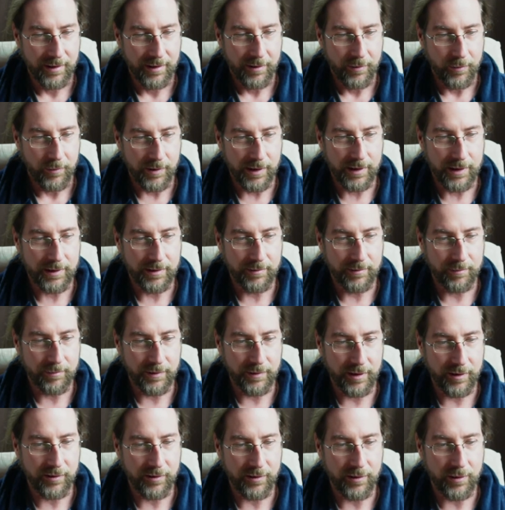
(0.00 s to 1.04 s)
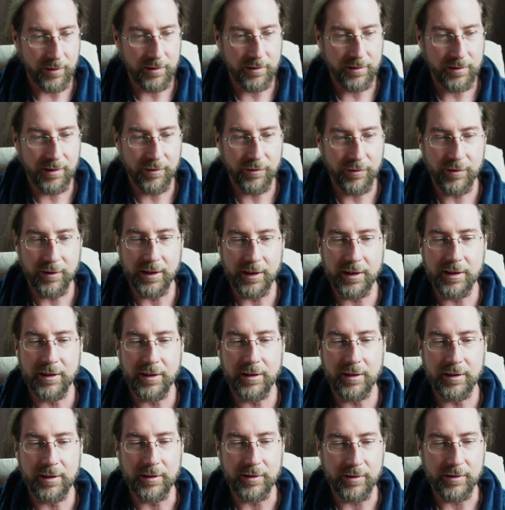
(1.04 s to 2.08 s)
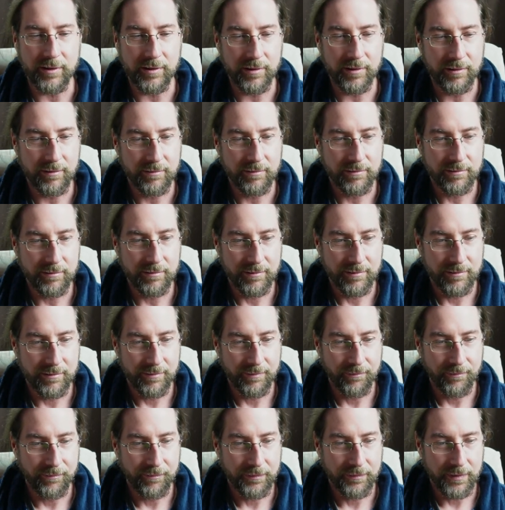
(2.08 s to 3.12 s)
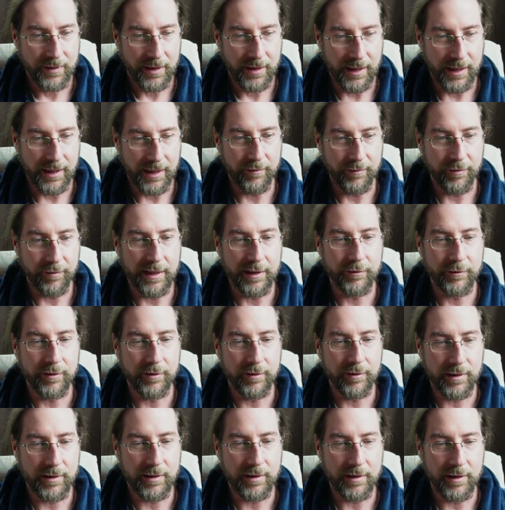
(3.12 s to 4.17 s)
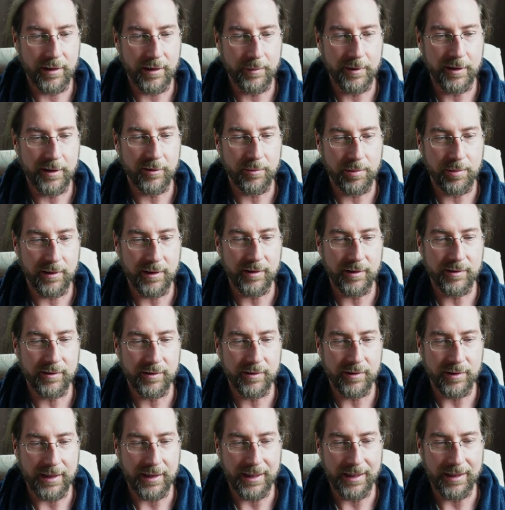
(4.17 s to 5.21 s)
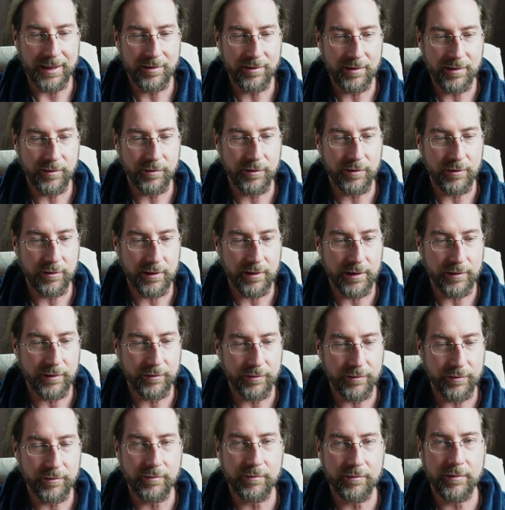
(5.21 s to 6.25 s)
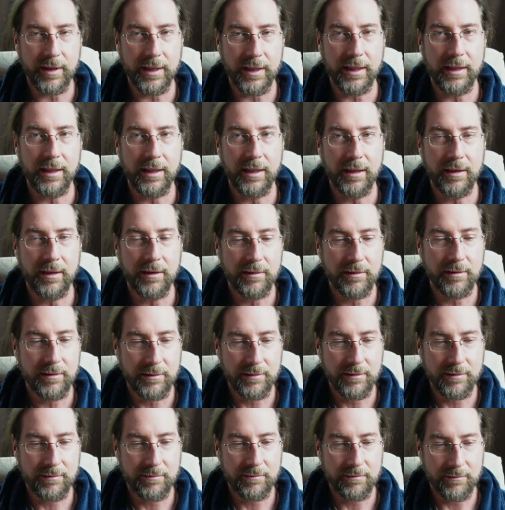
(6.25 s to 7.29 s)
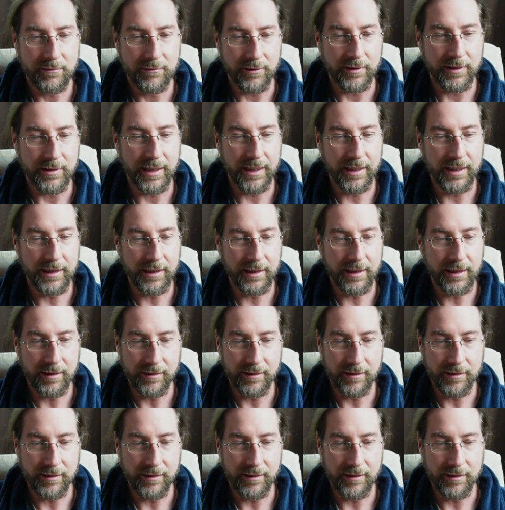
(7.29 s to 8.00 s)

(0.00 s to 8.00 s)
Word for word: well, but there's all different cars. And 500 kilometers plus, yes, if you drive 80 or 90.